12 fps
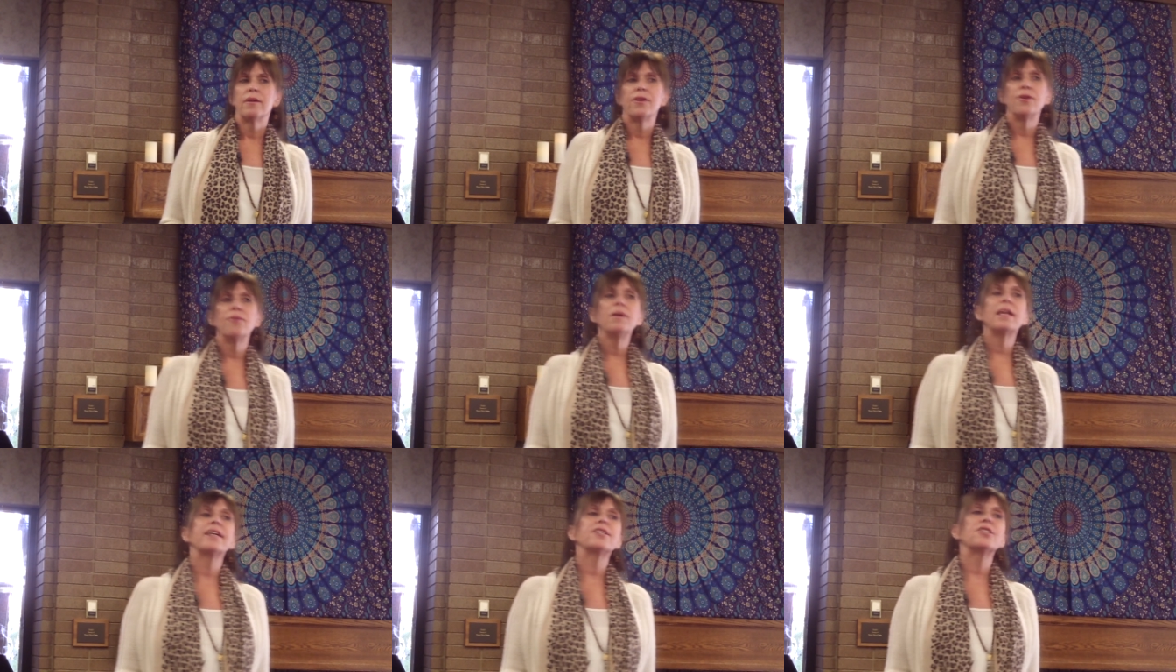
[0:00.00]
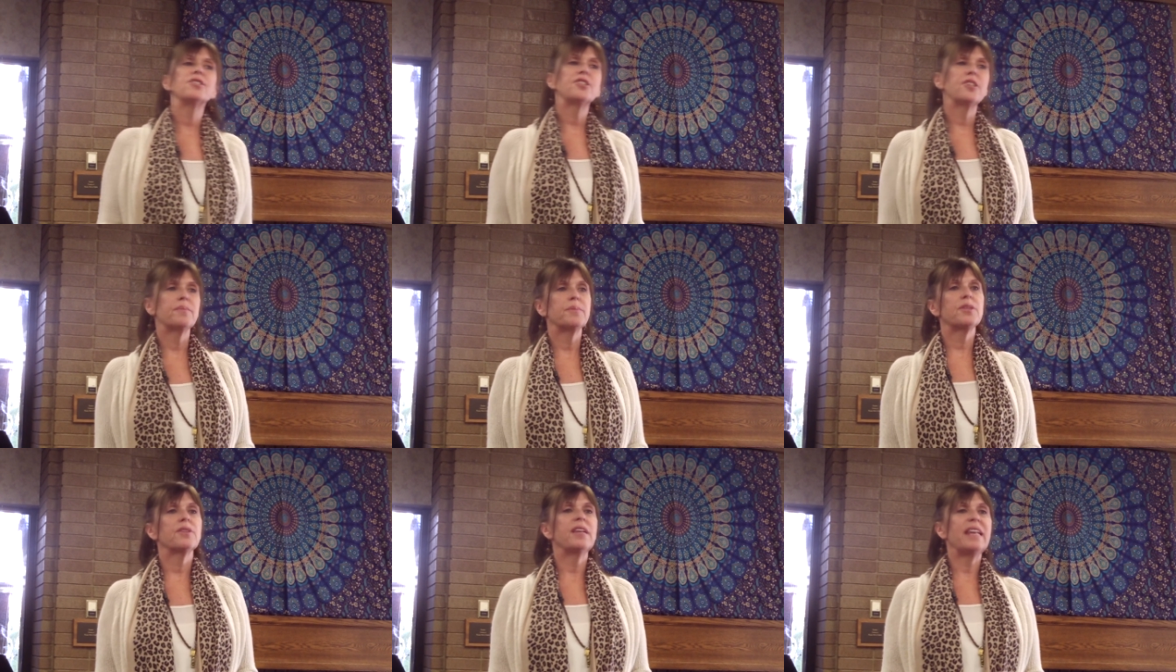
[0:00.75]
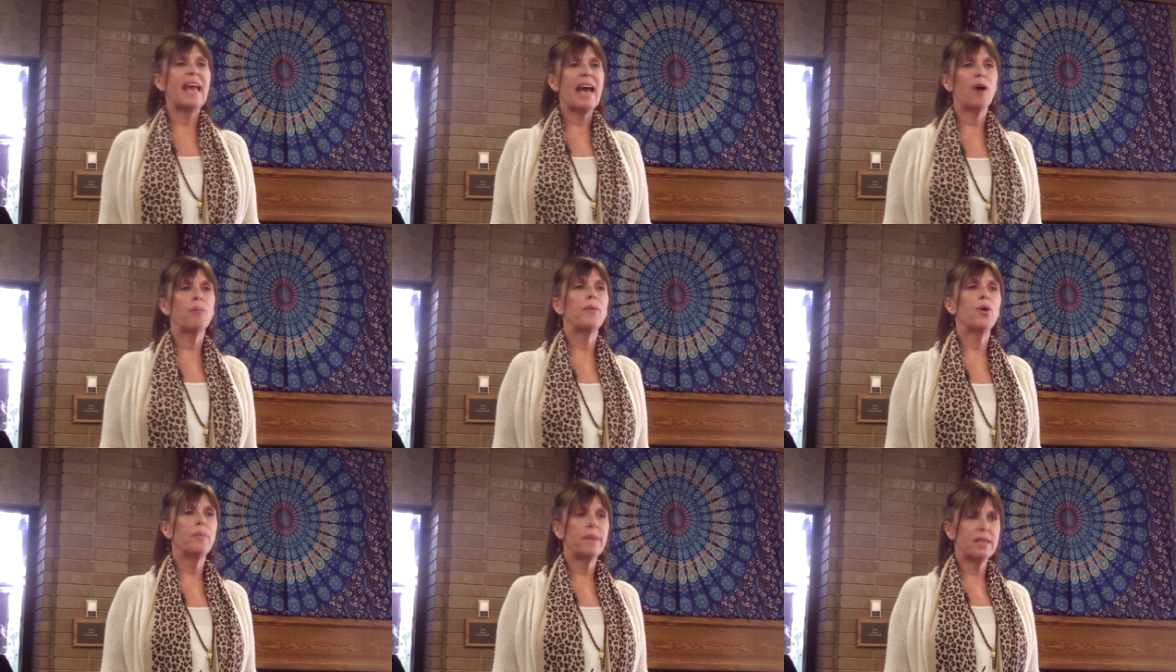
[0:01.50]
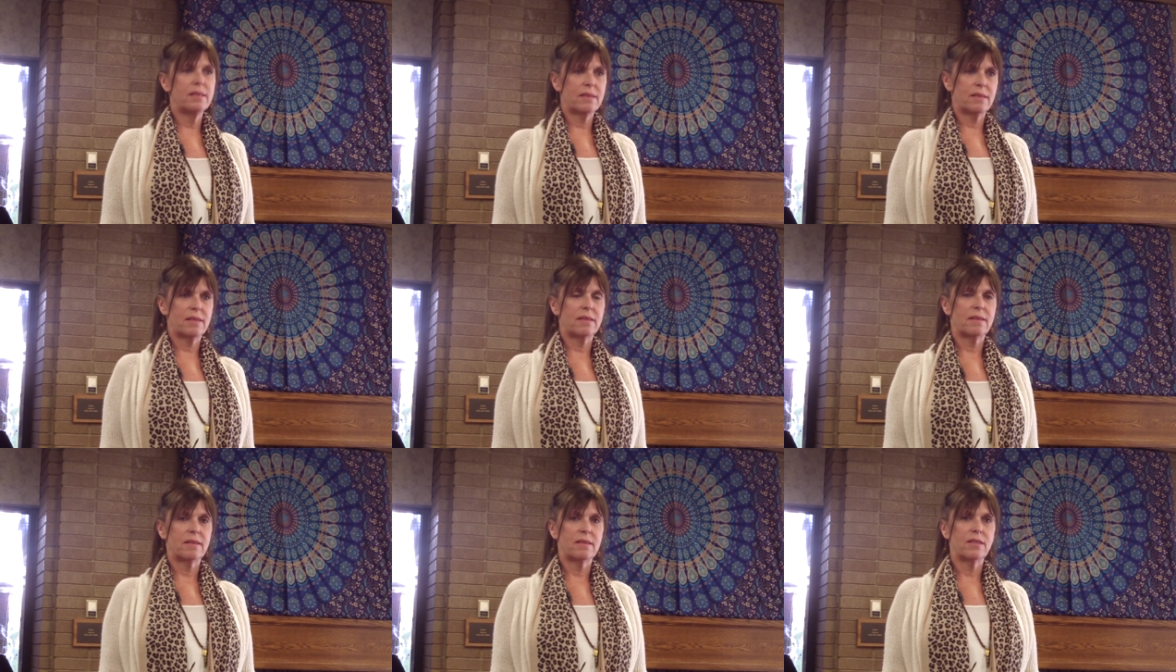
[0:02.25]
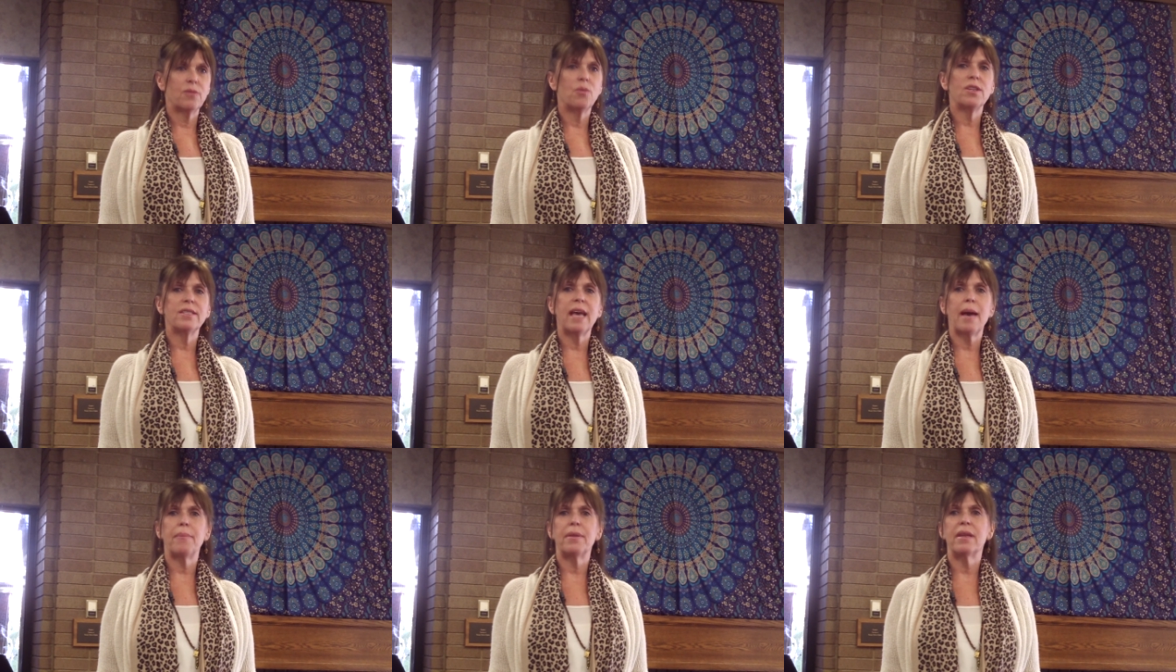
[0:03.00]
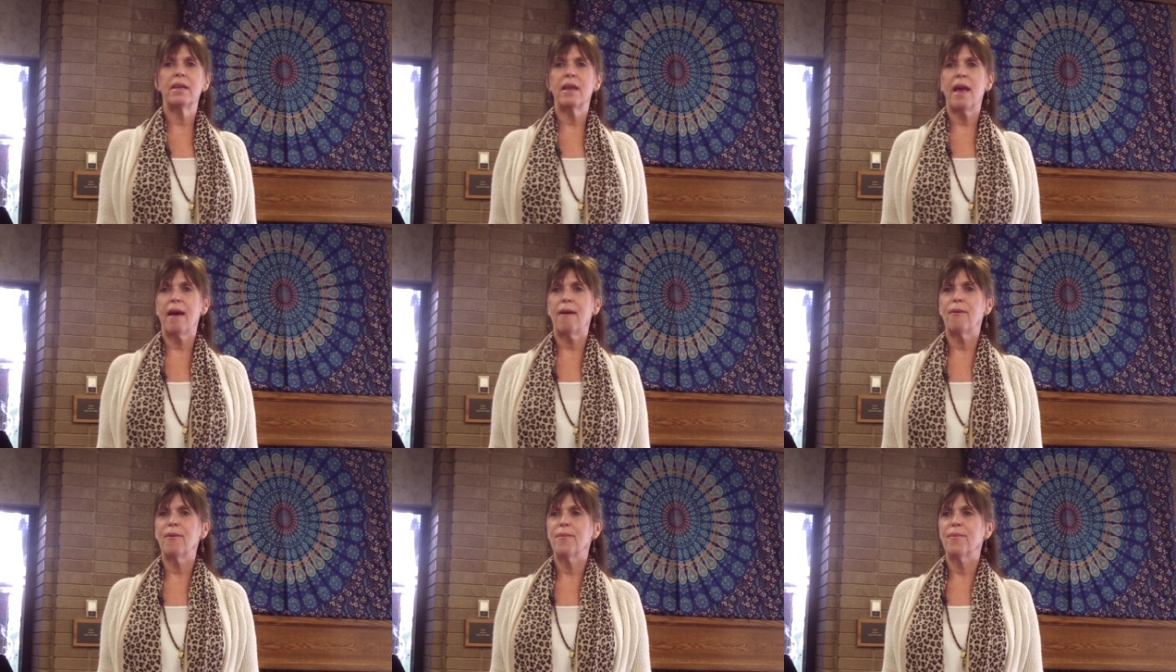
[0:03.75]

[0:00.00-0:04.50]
your relationship to the now moment, to what's happening now,